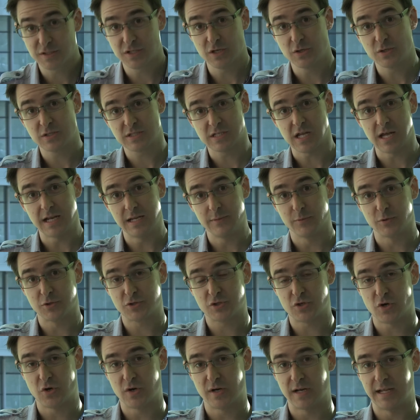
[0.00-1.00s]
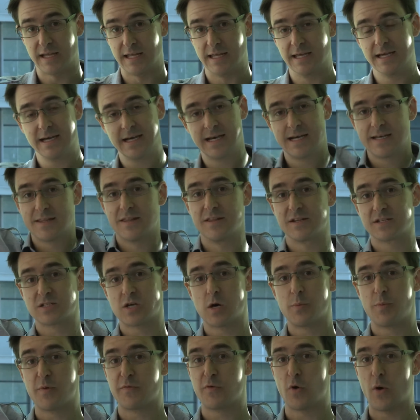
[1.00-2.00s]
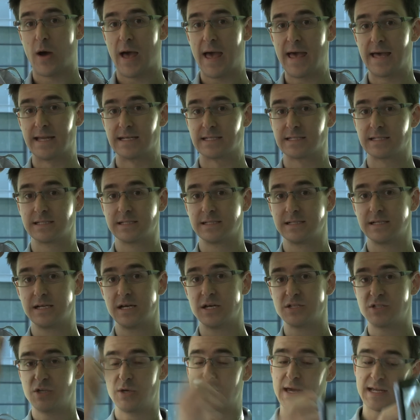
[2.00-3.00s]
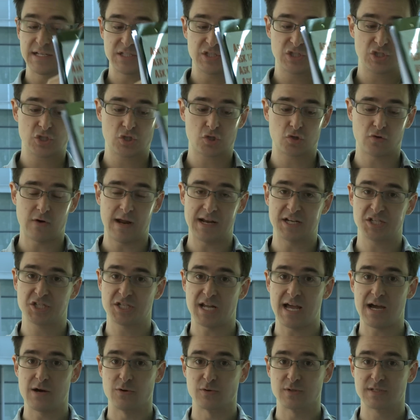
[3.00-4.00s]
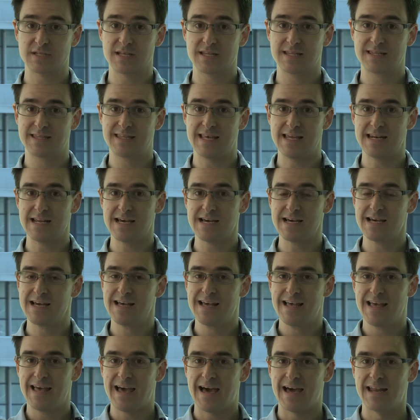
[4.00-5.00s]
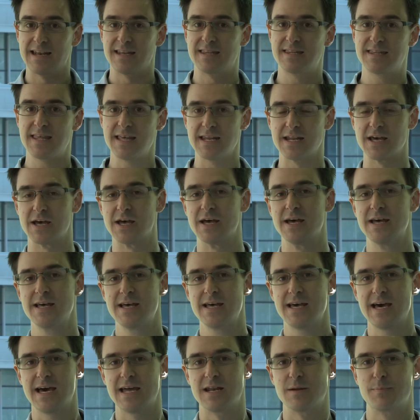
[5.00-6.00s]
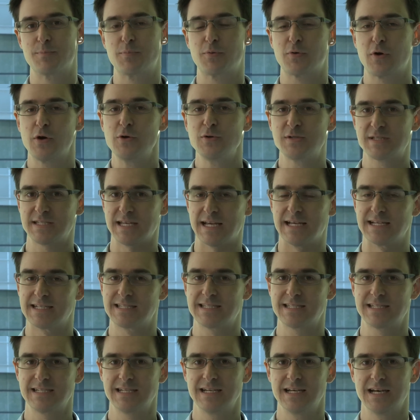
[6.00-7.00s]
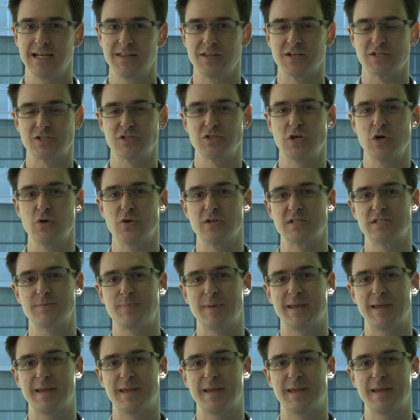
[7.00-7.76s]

so slightly more strongly than the top of your head. So you get stretched out thinner and thinner, and a process that's known as